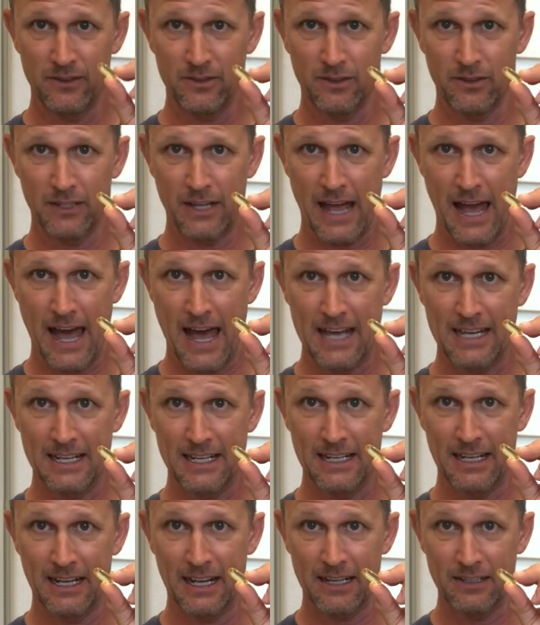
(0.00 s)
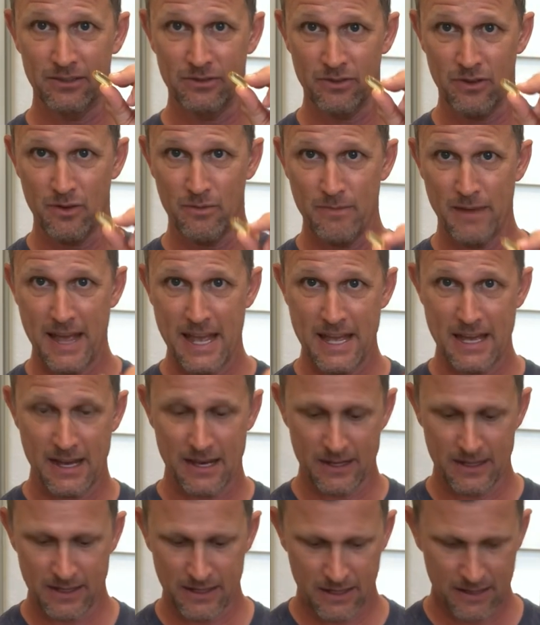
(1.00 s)
So I'm going to add in an extra
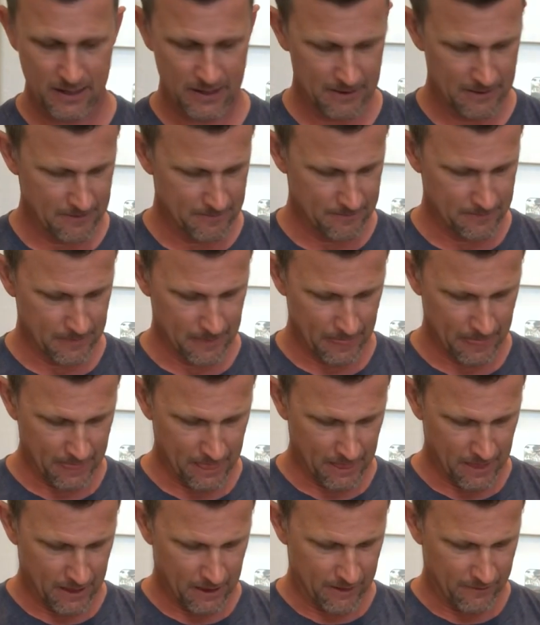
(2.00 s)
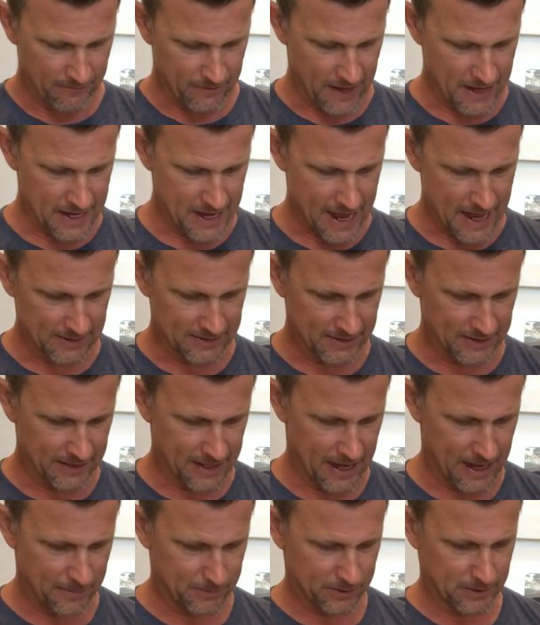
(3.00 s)
omega fatty acid
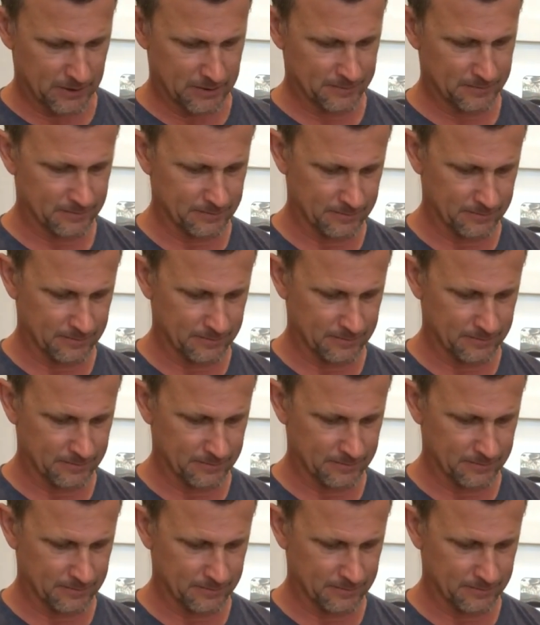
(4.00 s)
capsule.